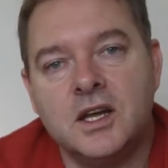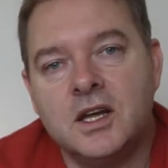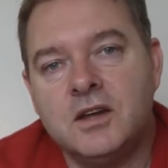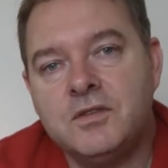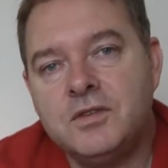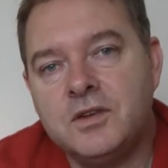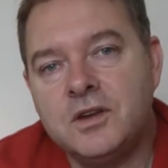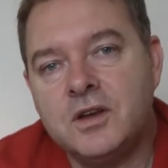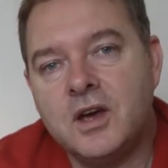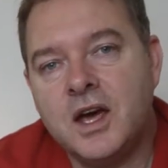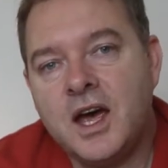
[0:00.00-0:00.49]

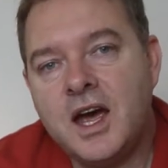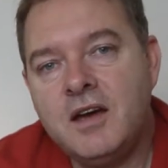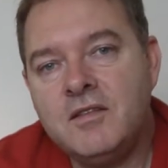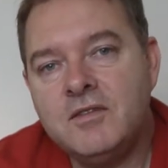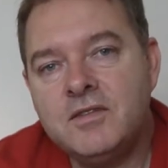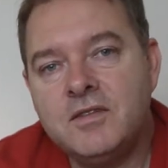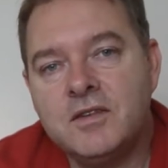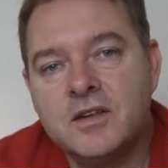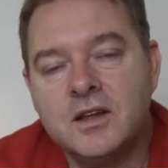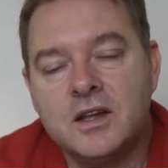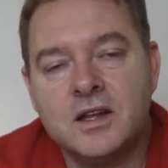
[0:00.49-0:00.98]
If you
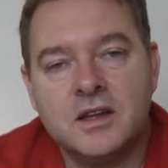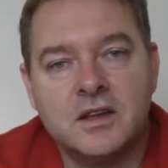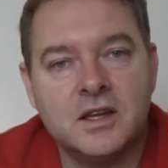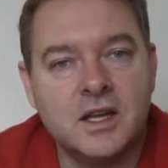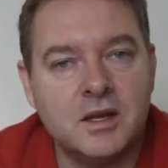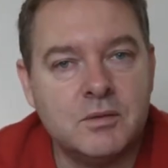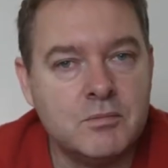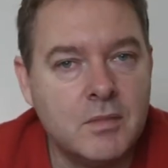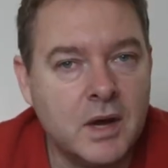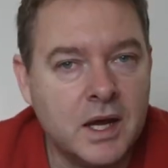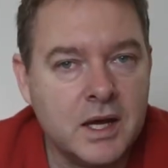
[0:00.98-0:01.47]
have,
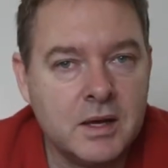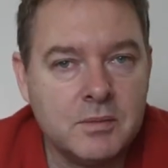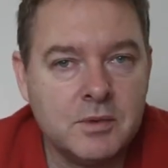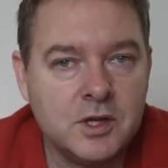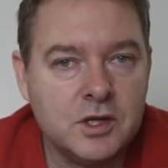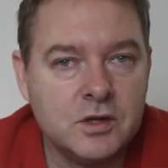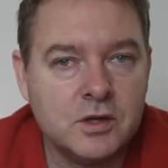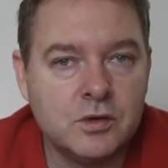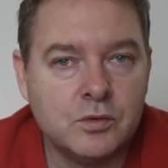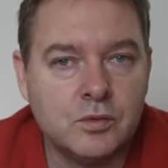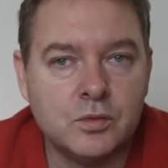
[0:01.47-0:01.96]
then maybe
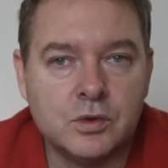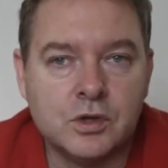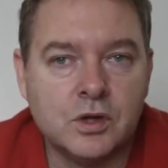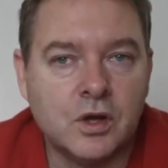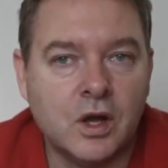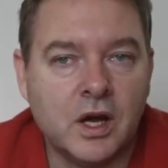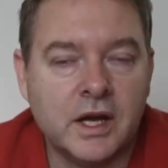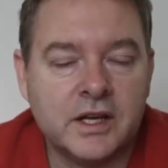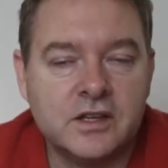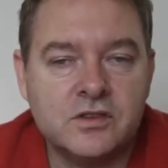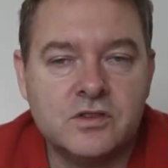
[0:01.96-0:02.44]
you would
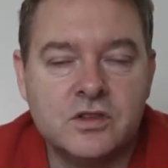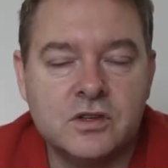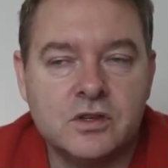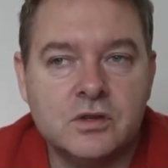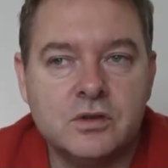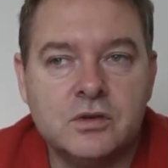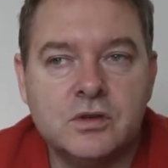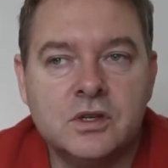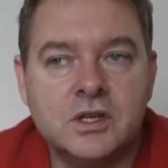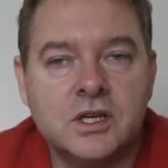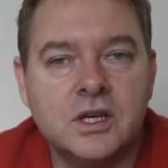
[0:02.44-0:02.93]
like
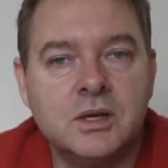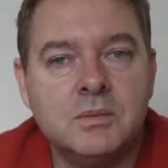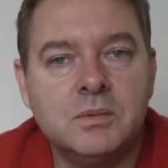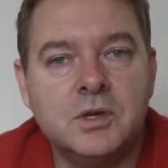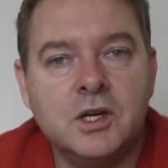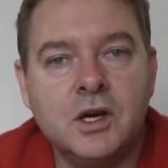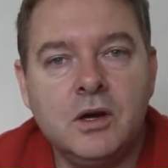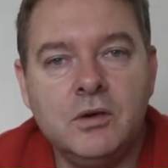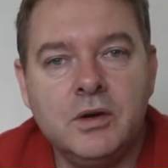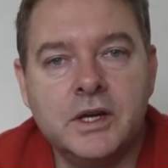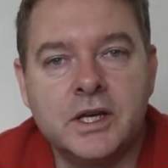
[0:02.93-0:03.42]
to keep
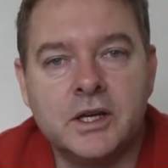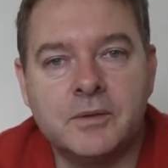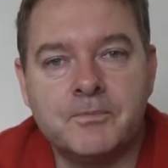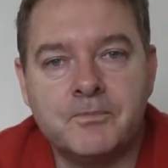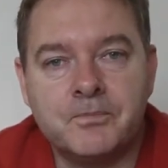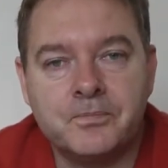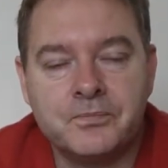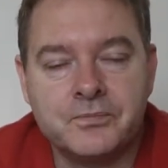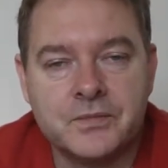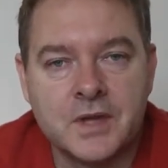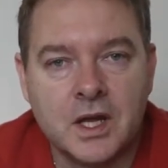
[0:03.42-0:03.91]

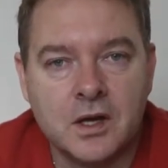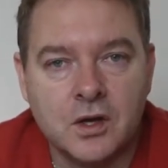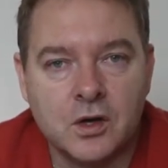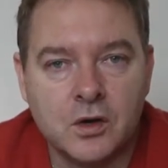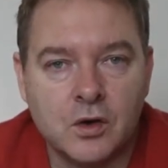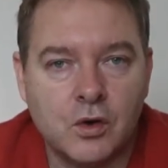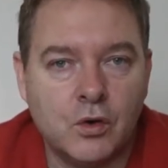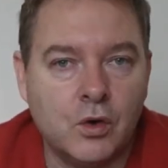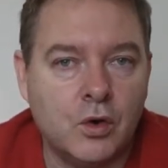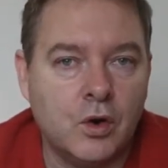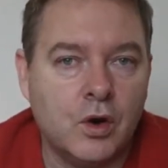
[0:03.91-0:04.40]
going.
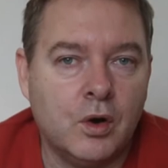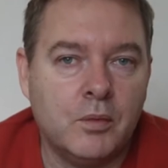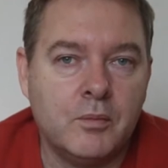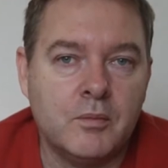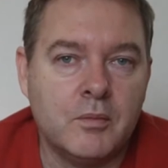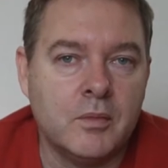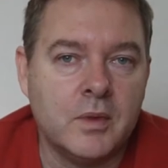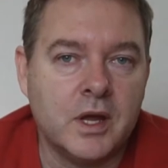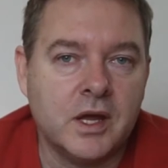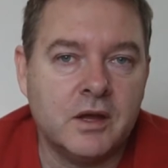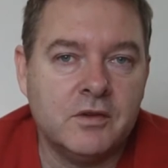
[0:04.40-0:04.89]
Or
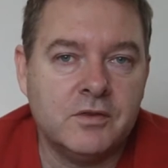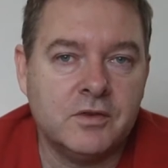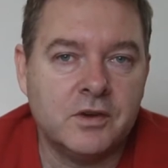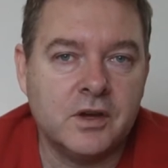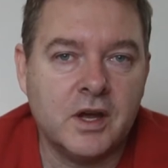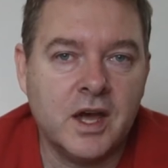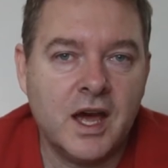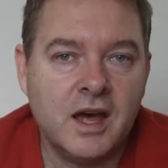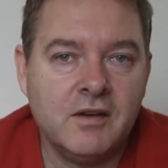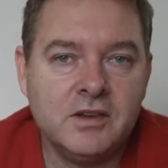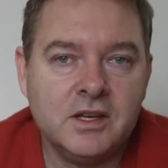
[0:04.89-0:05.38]
if
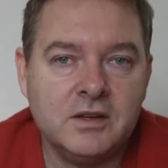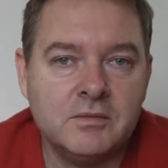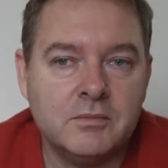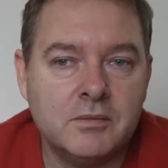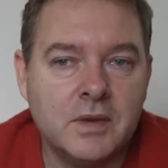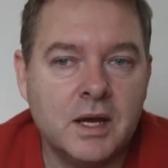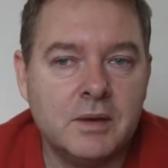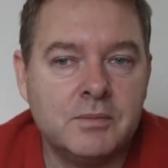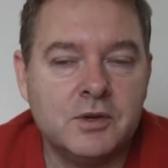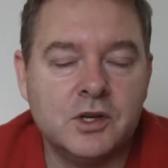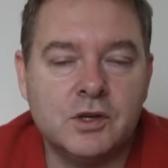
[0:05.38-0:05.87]
you haven't,
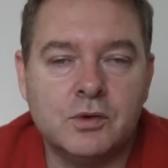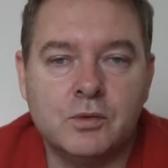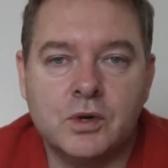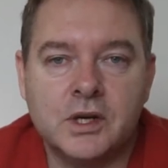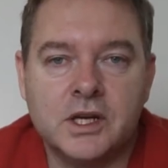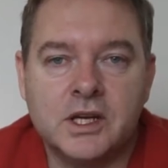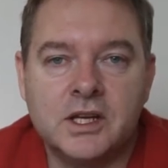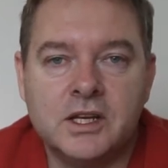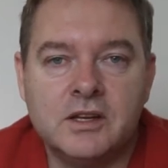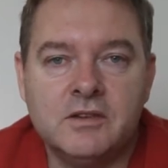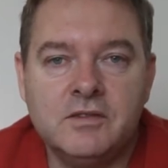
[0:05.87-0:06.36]
maybe you
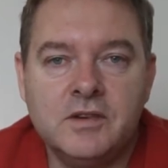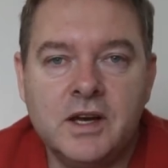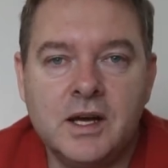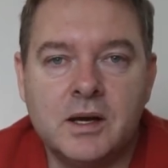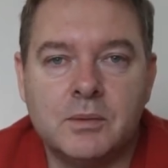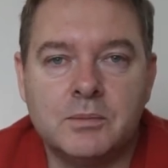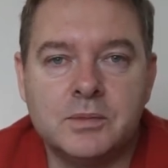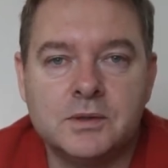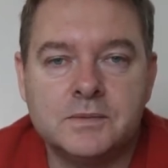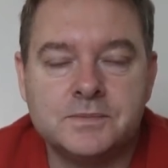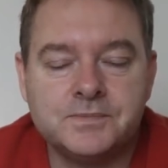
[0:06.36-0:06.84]
want to give
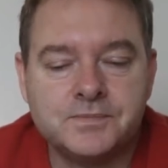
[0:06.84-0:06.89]
up.